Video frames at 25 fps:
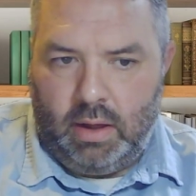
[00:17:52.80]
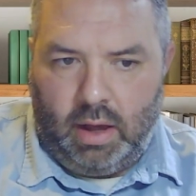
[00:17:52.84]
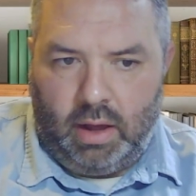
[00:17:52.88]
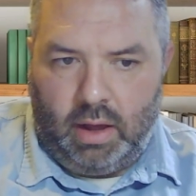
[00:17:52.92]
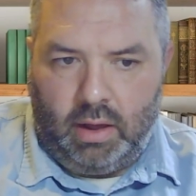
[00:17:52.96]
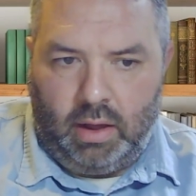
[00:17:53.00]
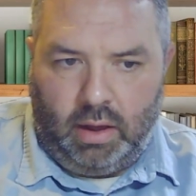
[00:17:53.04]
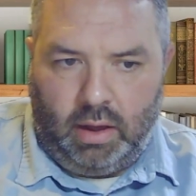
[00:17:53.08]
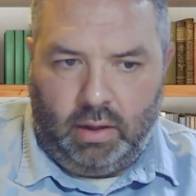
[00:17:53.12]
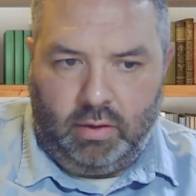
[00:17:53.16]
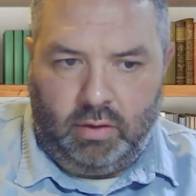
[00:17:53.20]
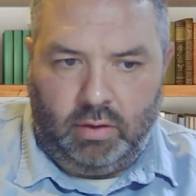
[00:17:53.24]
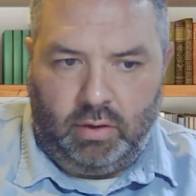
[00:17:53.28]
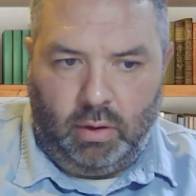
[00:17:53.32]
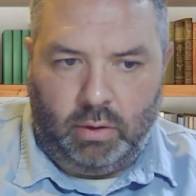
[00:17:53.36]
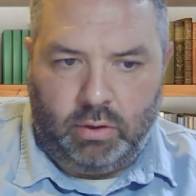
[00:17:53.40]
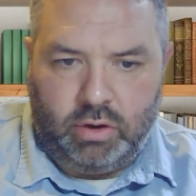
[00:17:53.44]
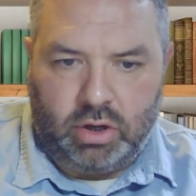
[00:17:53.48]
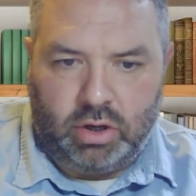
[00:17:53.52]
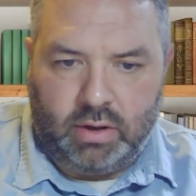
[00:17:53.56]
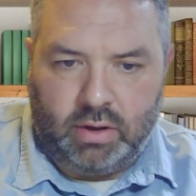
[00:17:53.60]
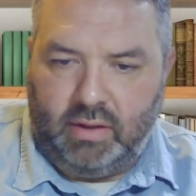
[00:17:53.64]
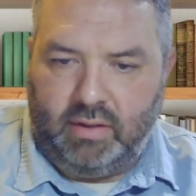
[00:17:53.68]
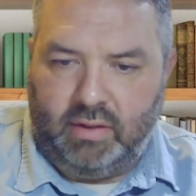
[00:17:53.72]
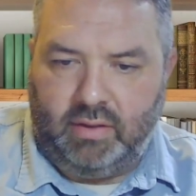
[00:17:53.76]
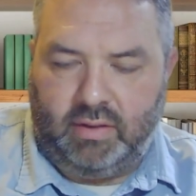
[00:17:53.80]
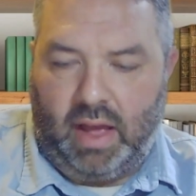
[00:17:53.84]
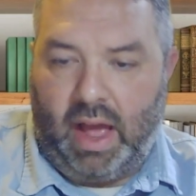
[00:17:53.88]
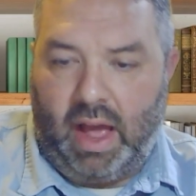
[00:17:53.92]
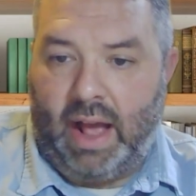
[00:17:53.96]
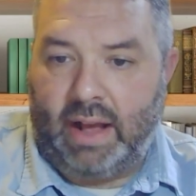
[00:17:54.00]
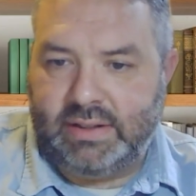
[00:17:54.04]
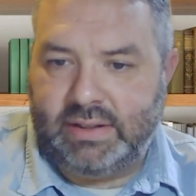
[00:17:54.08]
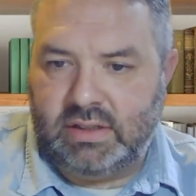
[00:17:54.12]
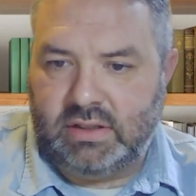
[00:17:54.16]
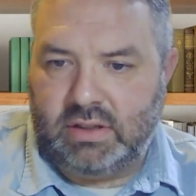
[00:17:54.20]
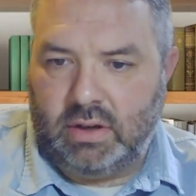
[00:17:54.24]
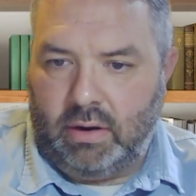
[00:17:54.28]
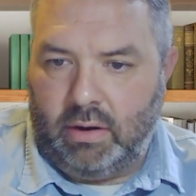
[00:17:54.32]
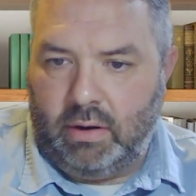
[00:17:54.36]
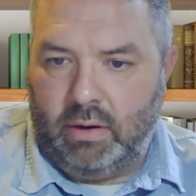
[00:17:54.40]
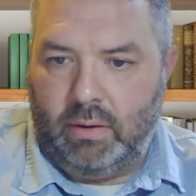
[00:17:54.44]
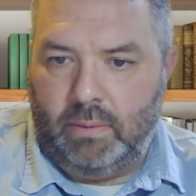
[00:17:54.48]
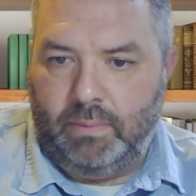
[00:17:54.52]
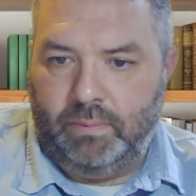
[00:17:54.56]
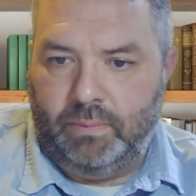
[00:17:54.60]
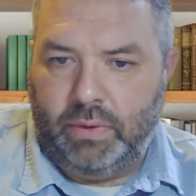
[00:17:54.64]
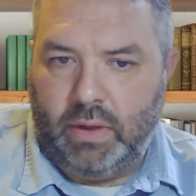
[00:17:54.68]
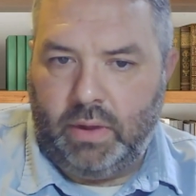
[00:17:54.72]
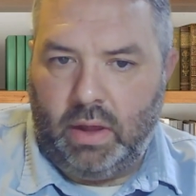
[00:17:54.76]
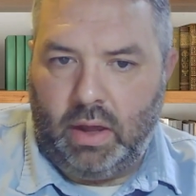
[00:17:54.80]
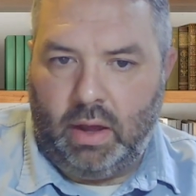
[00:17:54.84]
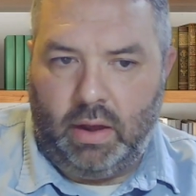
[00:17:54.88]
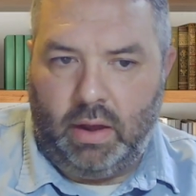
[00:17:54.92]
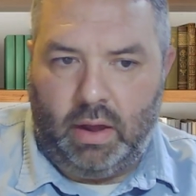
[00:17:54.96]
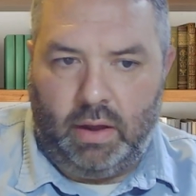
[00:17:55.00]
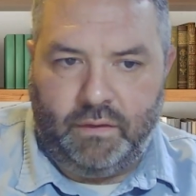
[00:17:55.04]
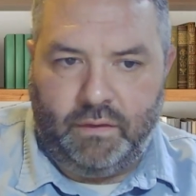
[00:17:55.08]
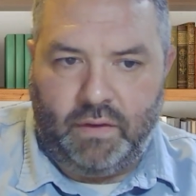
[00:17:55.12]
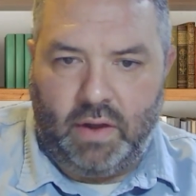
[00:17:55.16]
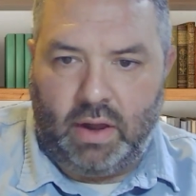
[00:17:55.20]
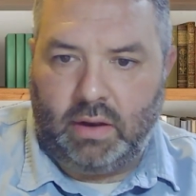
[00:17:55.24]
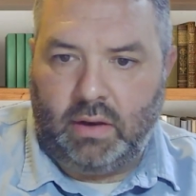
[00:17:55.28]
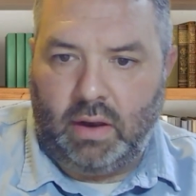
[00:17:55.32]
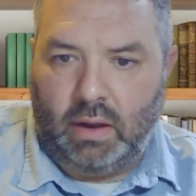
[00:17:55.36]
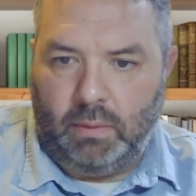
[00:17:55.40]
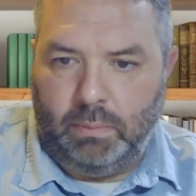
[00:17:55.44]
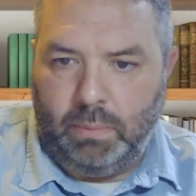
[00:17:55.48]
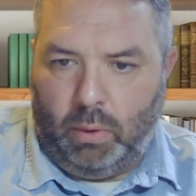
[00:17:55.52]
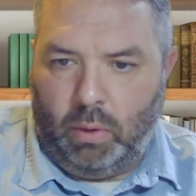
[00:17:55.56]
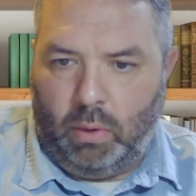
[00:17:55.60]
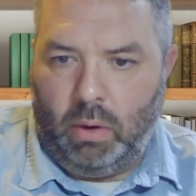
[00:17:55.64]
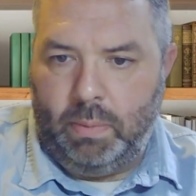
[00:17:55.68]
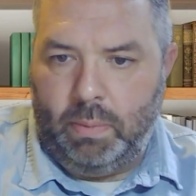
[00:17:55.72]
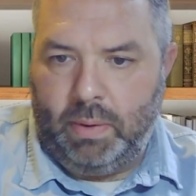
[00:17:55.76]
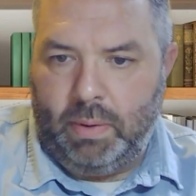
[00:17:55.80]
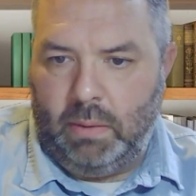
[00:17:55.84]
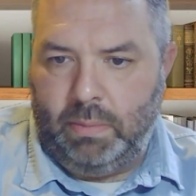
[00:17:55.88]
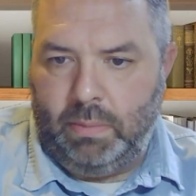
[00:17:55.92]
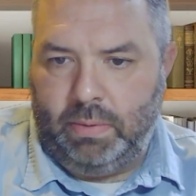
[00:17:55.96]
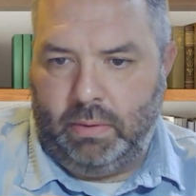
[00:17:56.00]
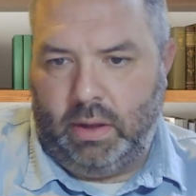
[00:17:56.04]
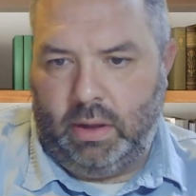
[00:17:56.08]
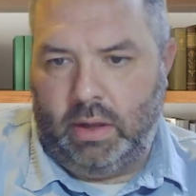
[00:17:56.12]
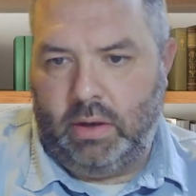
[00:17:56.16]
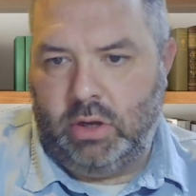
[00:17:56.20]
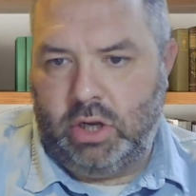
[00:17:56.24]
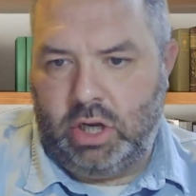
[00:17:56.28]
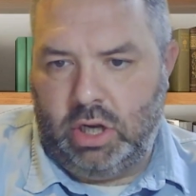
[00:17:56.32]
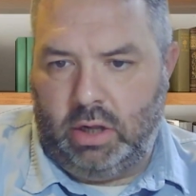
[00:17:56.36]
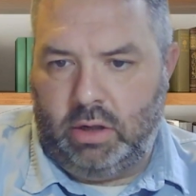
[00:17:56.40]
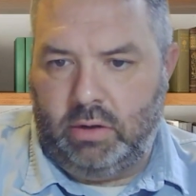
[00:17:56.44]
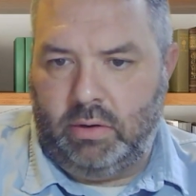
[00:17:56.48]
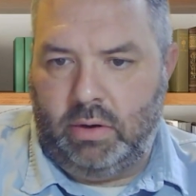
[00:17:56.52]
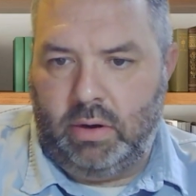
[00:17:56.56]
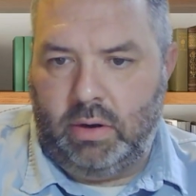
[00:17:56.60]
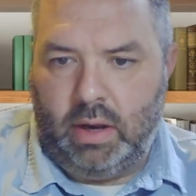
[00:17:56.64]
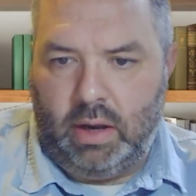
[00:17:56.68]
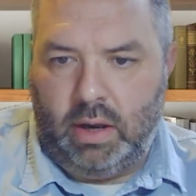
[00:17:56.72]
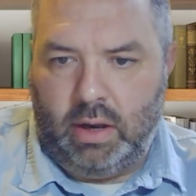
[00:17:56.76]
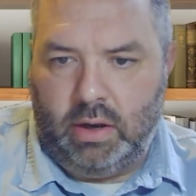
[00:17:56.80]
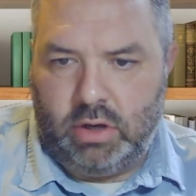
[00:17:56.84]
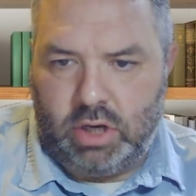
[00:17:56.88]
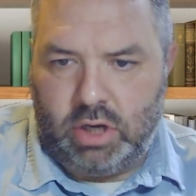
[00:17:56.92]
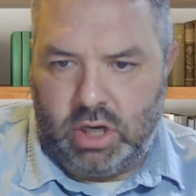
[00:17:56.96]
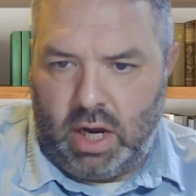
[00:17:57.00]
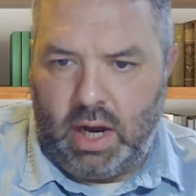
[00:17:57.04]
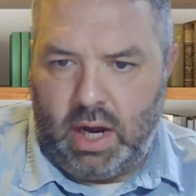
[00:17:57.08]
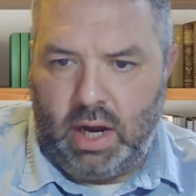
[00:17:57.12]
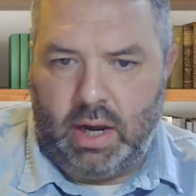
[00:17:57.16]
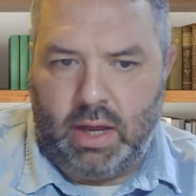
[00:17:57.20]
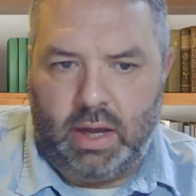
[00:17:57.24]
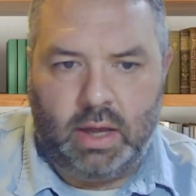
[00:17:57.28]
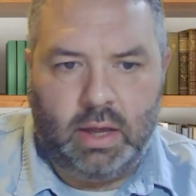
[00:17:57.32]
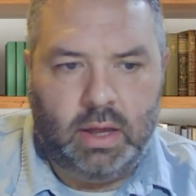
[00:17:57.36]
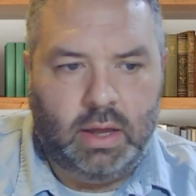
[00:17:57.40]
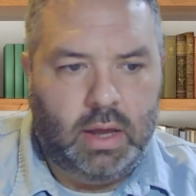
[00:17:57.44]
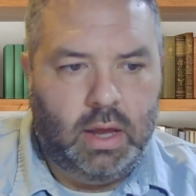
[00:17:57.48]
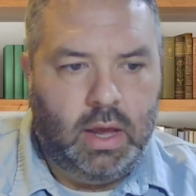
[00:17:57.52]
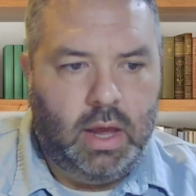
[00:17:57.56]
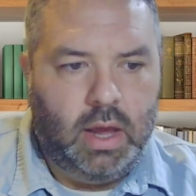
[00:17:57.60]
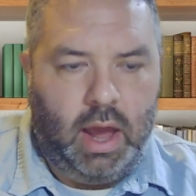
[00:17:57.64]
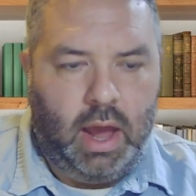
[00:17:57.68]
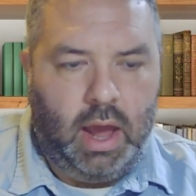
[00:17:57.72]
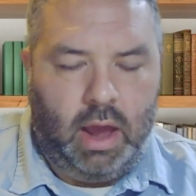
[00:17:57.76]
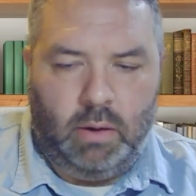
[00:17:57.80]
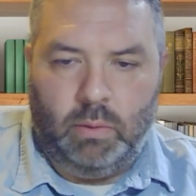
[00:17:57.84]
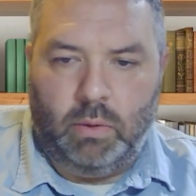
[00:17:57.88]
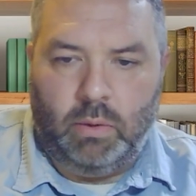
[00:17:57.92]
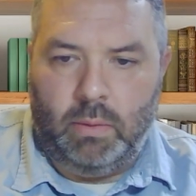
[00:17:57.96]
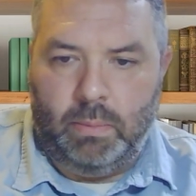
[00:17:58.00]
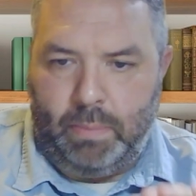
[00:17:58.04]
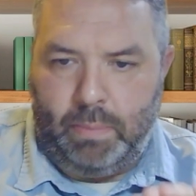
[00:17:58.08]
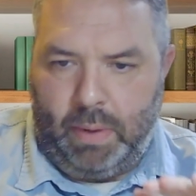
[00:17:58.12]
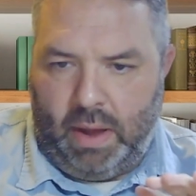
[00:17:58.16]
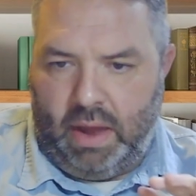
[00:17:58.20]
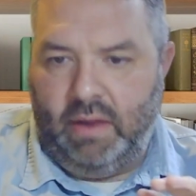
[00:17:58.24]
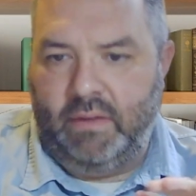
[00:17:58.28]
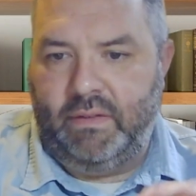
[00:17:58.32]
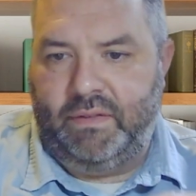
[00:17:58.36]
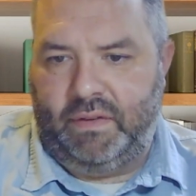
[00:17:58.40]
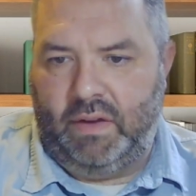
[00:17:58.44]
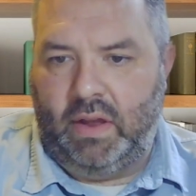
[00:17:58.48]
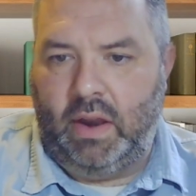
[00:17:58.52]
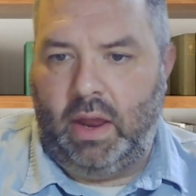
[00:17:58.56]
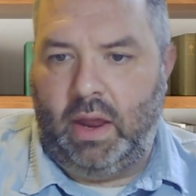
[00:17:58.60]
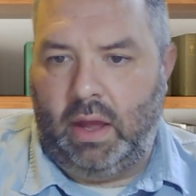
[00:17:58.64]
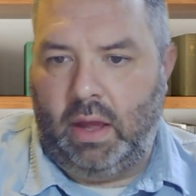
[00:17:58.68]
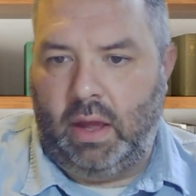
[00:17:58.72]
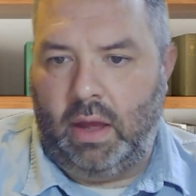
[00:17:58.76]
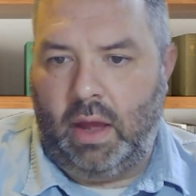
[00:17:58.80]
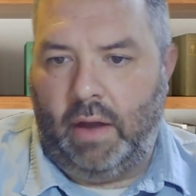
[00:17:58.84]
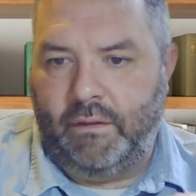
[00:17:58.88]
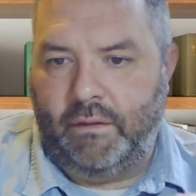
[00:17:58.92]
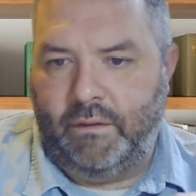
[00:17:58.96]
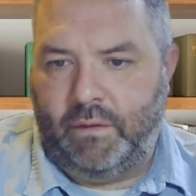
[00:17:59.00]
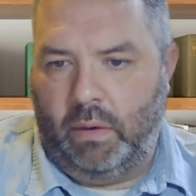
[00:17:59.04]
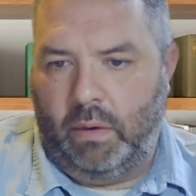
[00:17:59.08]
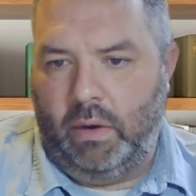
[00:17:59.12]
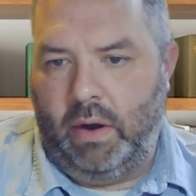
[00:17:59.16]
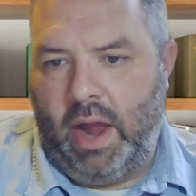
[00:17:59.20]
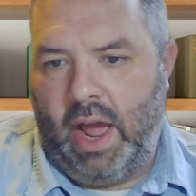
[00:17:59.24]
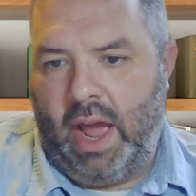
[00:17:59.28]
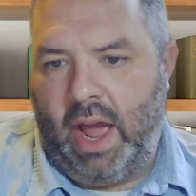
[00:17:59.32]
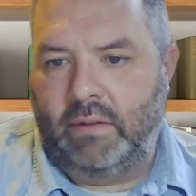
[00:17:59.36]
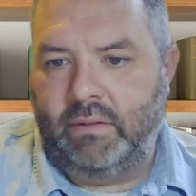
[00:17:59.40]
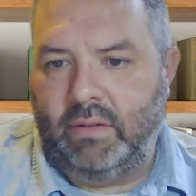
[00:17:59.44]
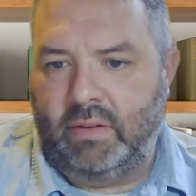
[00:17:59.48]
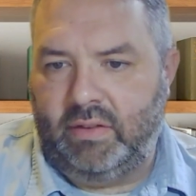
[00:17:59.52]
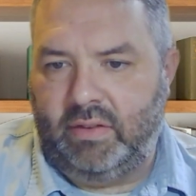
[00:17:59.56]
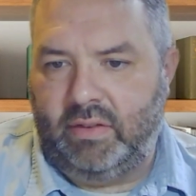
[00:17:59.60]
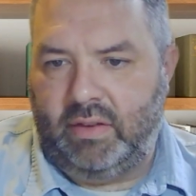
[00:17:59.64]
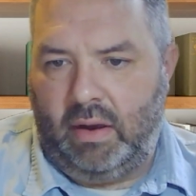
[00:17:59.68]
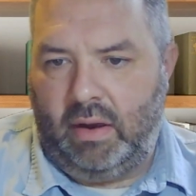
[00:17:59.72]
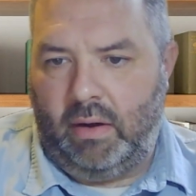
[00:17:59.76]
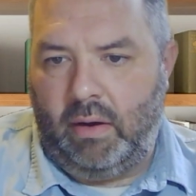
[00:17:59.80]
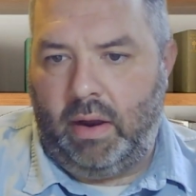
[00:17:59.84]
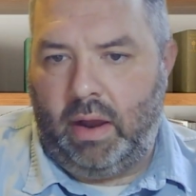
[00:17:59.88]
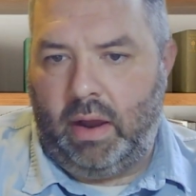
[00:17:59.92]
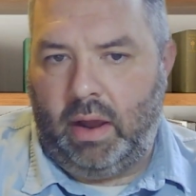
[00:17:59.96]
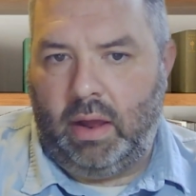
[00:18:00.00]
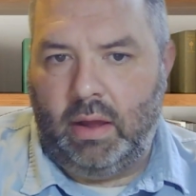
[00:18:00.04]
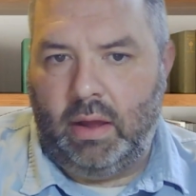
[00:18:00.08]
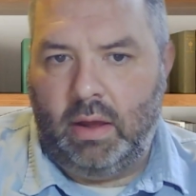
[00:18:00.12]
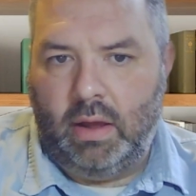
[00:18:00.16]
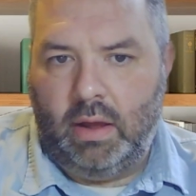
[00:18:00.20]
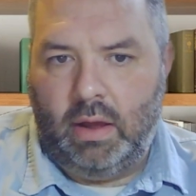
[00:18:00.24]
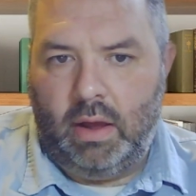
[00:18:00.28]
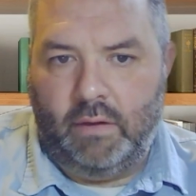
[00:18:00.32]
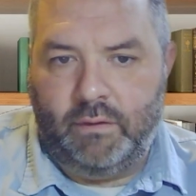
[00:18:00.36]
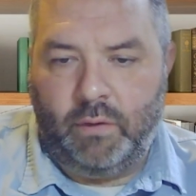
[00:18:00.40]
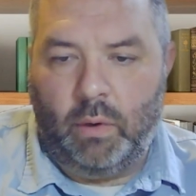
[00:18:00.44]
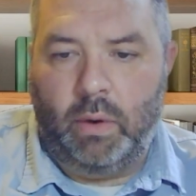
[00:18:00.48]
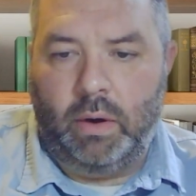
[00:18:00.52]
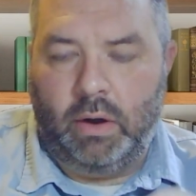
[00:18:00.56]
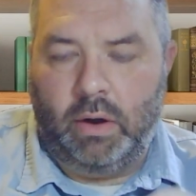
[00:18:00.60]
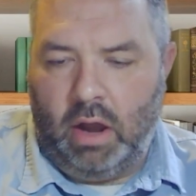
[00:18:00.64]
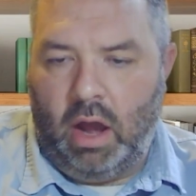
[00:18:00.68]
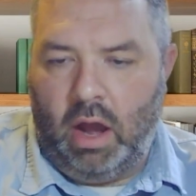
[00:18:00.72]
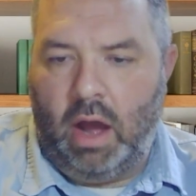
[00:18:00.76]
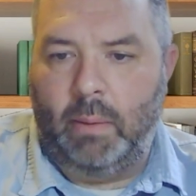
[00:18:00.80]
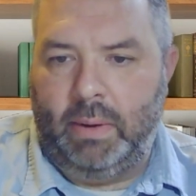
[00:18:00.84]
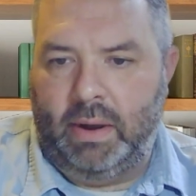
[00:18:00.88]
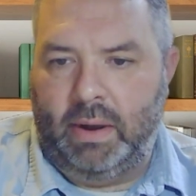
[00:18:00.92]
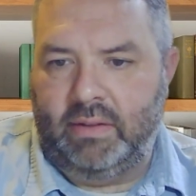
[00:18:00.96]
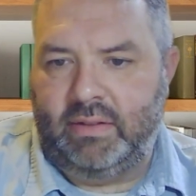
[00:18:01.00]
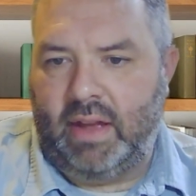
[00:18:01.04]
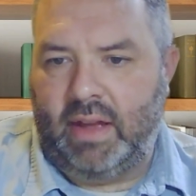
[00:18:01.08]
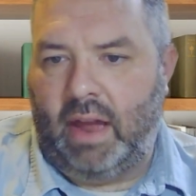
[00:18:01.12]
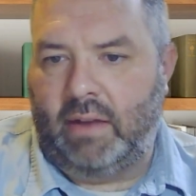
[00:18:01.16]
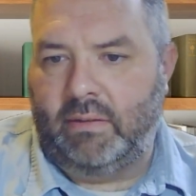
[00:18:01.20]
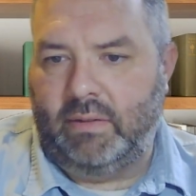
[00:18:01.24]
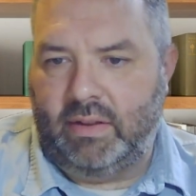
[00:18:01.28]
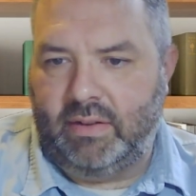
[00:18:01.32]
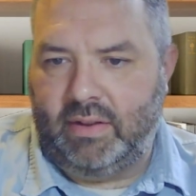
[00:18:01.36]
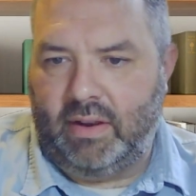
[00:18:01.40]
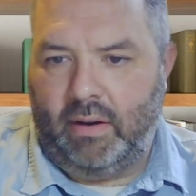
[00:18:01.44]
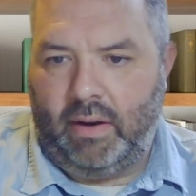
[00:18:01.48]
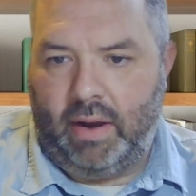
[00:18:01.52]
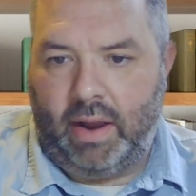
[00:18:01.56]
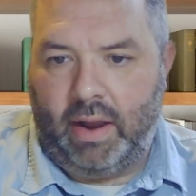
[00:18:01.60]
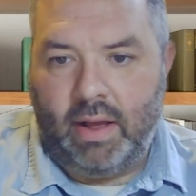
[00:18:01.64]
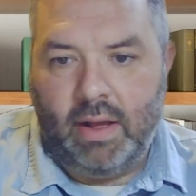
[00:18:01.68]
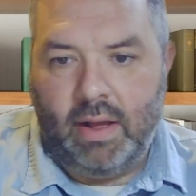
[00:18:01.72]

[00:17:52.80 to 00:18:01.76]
a social disaster affecting poor people and children in China, and we're benefiting a foreign communist adversary.